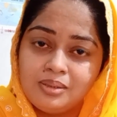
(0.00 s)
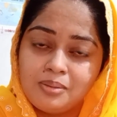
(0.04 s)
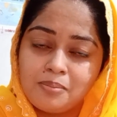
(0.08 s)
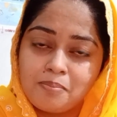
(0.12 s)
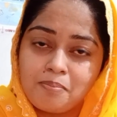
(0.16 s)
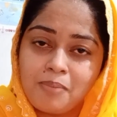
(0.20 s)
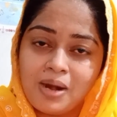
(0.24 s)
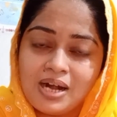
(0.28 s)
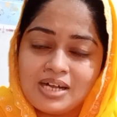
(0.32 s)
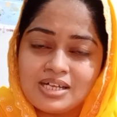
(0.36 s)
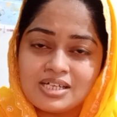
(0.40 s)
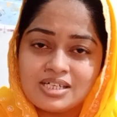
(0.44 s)

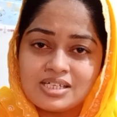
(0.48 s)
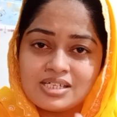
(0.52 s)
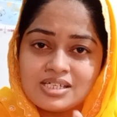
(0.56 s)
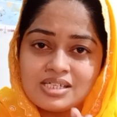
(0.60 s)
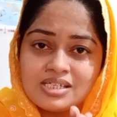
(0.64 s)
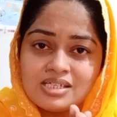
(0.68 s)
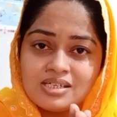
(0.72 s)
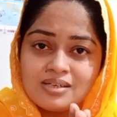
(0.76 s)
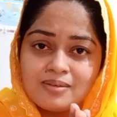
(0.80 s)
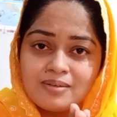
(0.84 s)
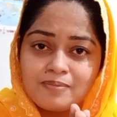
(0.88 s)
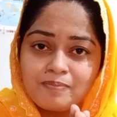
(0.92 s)

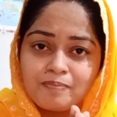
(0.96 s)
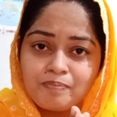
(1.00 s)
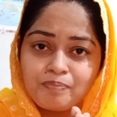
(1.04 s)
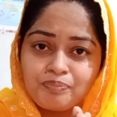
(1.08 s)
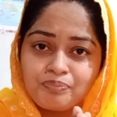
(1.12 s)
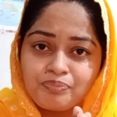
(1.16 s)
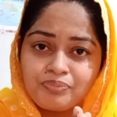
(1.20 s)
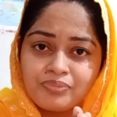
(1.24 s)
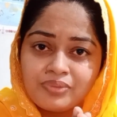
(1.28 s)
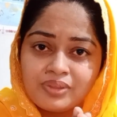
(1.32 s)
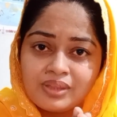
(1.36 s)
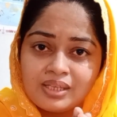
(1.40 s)
But
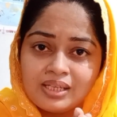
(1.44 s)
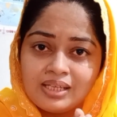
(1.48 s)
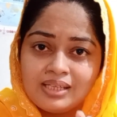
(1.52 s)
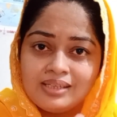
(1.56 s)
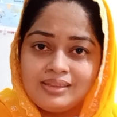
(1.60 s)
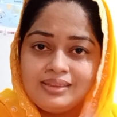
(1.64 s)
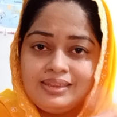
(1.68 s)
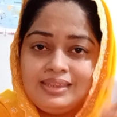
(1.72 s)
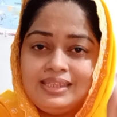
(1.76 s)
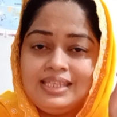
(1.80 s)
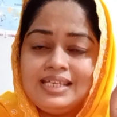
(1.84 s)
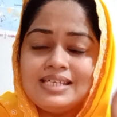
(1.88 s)

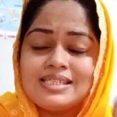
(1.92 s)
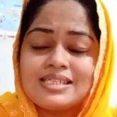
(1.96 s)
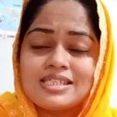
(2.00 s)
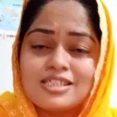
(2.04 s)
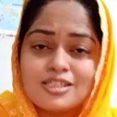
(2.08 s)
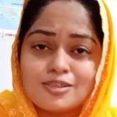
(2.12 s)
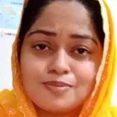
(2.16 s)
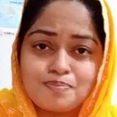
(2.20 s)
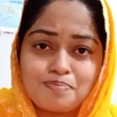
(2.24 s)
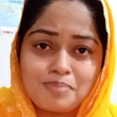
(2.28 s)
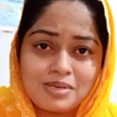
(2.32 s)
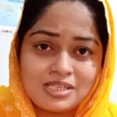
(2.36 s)

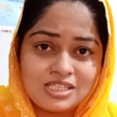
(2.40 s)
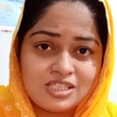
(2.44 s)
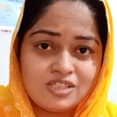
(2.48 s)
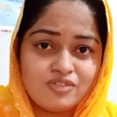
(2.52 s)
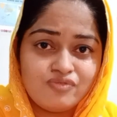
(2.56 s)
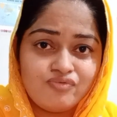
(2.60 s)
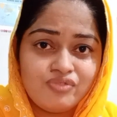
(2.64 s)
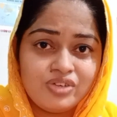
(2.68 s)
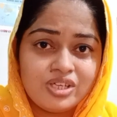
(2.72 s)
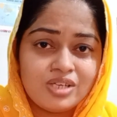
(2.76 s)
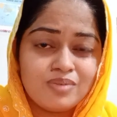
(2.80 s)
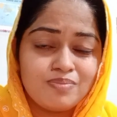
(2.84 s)
this
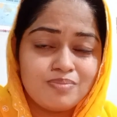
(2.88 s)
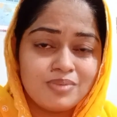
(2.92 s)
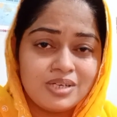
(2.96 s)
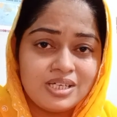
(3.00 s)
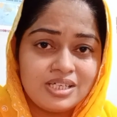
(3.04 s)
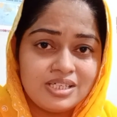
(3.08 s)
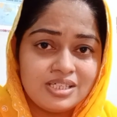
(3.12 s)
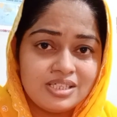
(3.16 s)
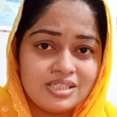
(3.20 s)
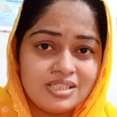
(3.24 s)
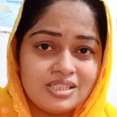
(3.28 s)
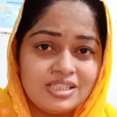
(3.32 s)
specific
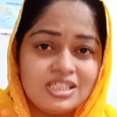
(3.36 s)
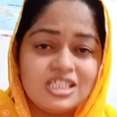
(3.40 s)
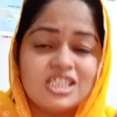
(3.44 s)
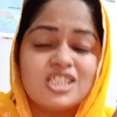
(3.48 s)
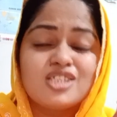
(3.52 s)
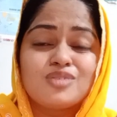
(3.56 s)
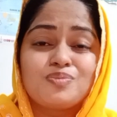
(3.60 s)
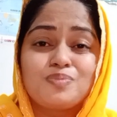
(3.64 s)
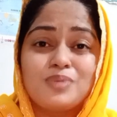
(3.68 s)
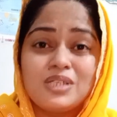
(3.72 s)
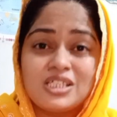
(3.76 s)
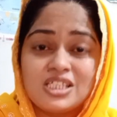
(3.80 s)
murder, this
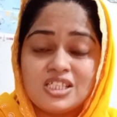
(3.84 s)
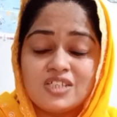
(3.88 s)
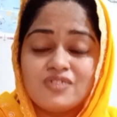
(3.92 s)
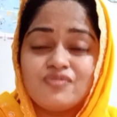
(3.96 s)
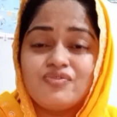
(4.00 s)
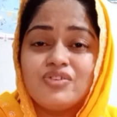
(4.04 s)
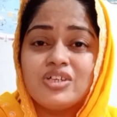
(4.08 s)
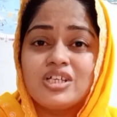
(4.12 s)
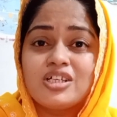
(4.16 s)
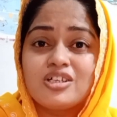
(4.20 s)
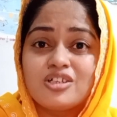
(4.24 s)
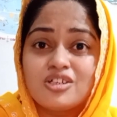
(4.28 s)

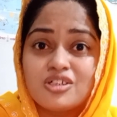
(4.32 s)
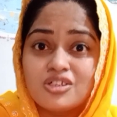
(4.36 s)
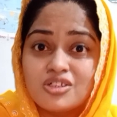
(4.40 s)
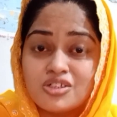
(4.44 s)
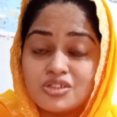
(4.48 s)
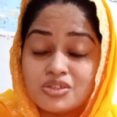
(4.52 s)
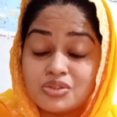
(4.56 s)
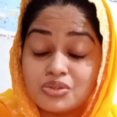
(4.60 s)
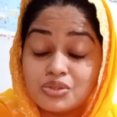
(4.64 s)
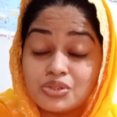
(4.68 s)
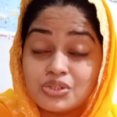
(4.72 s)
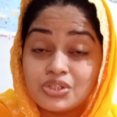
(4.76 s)
specific
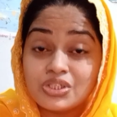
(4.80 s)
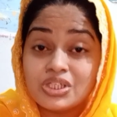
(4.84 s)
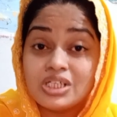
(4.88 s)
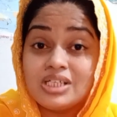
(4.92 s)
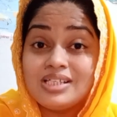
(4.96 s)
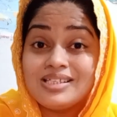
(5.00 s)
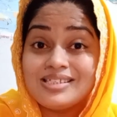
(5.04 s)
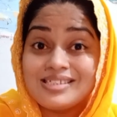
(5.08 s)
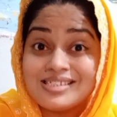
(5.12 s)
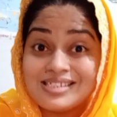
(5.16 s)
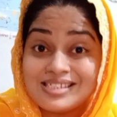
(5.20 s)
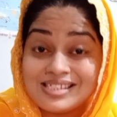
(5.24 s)

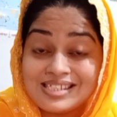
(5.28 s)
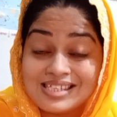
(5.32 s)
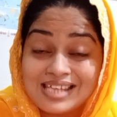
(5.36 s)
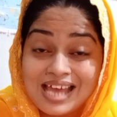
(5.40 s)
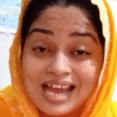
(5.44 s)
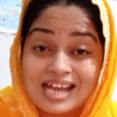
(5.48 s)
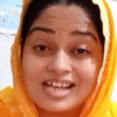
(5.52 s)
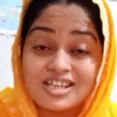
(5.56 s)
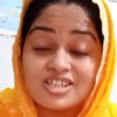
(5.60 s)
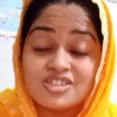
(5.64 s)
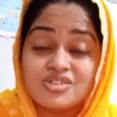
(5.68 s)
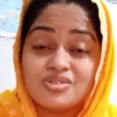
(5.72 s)
crucial
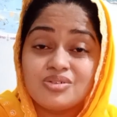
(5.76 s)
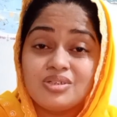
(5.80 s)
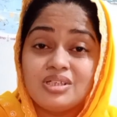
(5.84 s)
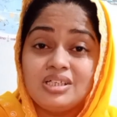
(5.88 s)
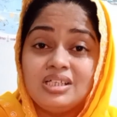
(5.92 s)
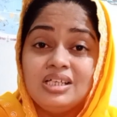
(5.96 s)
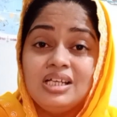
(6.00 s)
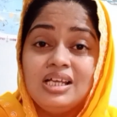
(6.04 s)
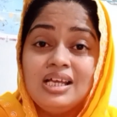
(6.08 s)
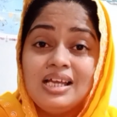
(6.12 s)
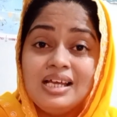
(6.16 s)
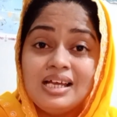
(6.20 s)

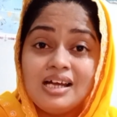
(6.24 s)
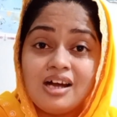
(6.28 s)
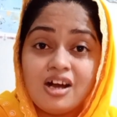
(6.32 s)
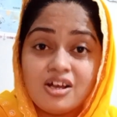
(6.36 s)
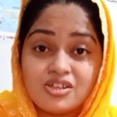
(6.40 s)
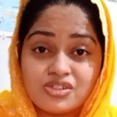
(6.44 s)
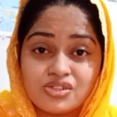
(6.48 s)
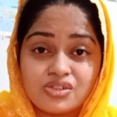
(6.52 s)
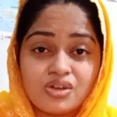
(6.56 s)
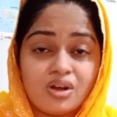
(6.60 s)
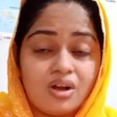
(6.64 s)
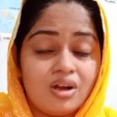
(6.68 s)
sexual
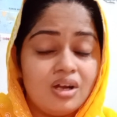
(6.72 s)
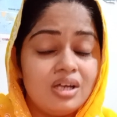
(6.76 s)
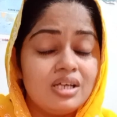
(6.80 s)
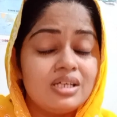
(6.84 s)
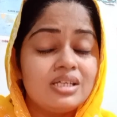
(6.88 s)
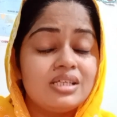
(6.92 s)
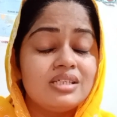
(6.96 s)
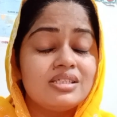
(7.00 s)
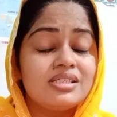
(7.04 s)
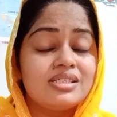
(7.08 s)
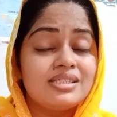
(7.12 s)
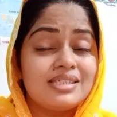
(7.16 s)

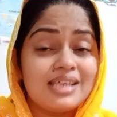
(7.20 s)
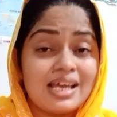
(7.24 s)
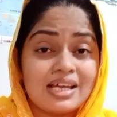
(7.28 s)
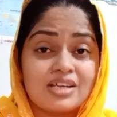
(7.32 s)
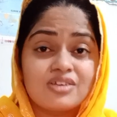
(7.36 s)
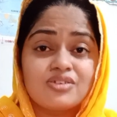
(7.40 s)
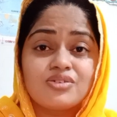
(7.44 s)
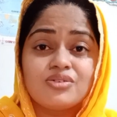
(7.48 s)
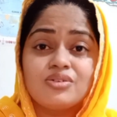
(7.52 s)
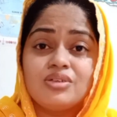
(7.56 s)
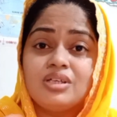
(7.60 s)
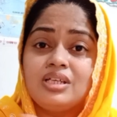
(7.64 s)
assault,
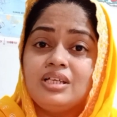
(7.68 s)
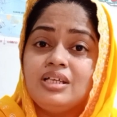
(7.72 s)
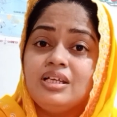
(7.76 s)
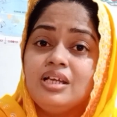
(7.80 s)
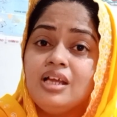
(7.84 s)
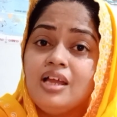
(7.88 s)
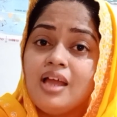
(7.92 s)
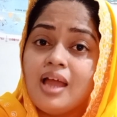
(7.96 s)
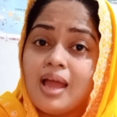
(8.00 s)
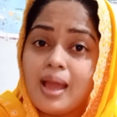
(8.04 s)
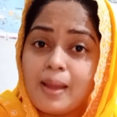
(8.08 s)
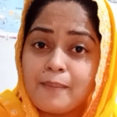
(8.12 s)
sexually
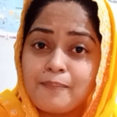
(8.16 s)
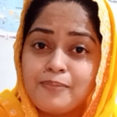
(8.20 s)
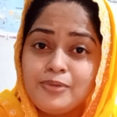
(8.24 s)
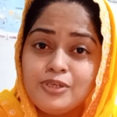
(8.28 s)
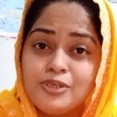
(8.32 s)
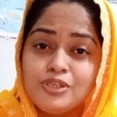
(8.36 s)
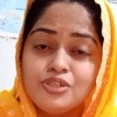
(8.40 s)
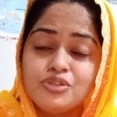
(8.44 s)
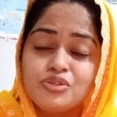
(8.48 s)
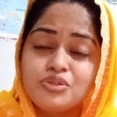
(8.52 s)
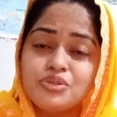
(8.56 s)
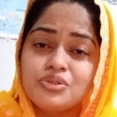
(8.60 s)

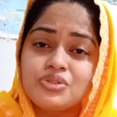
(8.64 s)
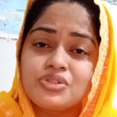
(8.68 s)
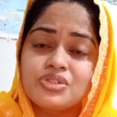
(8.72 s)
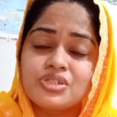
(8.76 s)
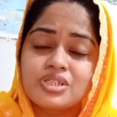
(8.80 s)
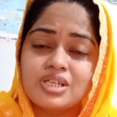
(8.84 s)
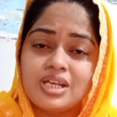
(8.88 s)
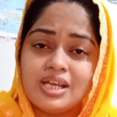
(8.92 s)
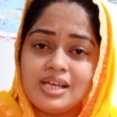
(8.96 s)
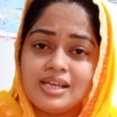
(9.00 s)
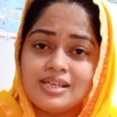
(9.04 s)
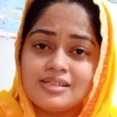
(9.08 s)

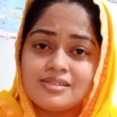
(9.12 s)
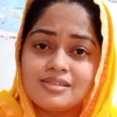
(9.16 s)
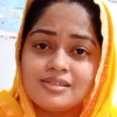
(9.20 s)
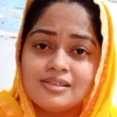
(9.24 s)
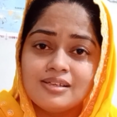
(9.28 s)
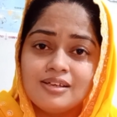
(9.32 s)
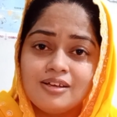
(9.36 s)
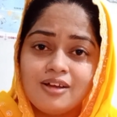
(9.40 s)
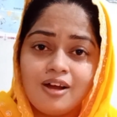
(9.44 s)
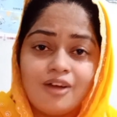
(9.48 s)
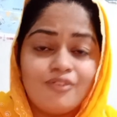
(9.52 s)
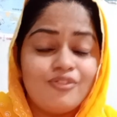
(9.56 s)
abused case
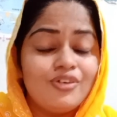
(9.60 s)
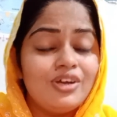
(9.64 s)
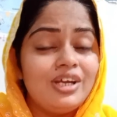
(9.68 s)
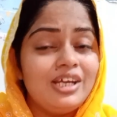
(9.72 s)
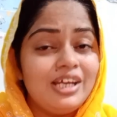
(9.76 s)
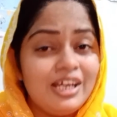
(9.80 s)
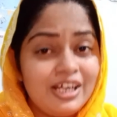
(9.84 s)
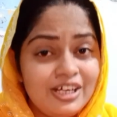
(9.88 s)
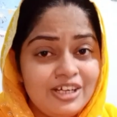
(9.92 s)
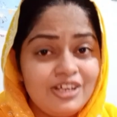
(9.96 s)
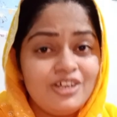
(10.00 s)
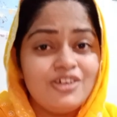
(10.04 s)
of a
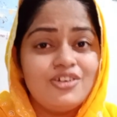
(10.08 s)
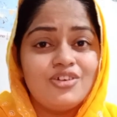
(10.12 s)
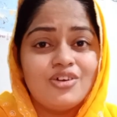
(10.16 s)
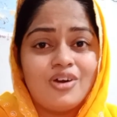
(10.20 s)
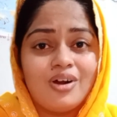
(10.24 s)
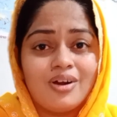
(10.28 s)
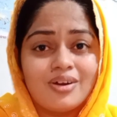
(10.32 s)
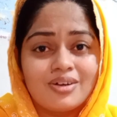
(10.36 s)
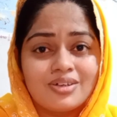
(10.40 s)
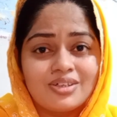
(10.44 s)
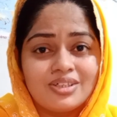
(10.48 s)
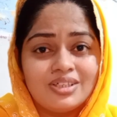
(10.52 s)
lady
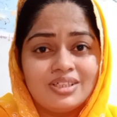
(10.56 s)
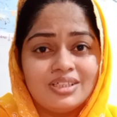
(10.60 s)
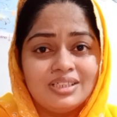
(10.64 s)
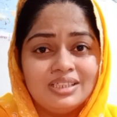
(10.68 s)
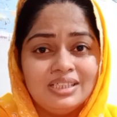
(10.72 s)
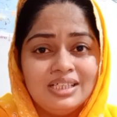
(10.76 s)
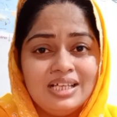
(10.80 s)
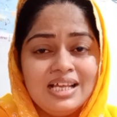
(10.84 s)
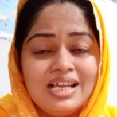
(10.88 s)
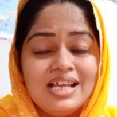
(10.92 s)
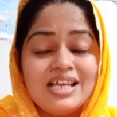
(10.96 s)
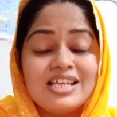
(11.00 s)

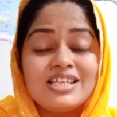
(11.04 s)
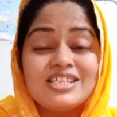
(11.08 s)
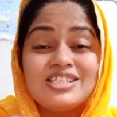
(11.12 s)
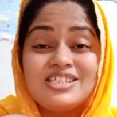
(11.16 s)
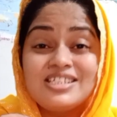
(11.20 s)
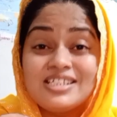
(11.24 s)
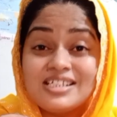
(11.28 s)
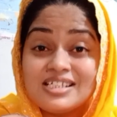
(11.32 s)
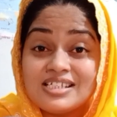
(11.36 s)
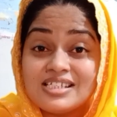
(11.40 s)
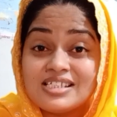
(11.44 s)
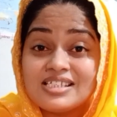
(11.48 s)
doctor
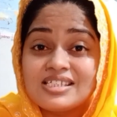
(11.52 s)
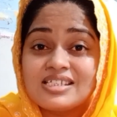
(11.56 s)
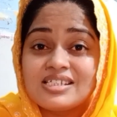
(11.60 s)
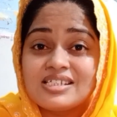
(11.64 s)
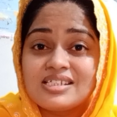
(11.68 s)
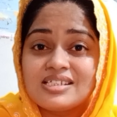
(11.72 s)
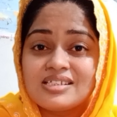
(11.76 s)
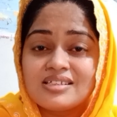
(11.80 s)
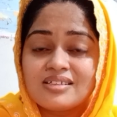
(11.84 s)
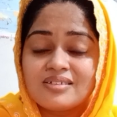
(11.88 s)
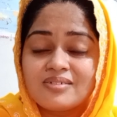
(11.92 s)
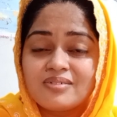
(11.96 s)

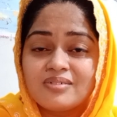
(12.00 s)
just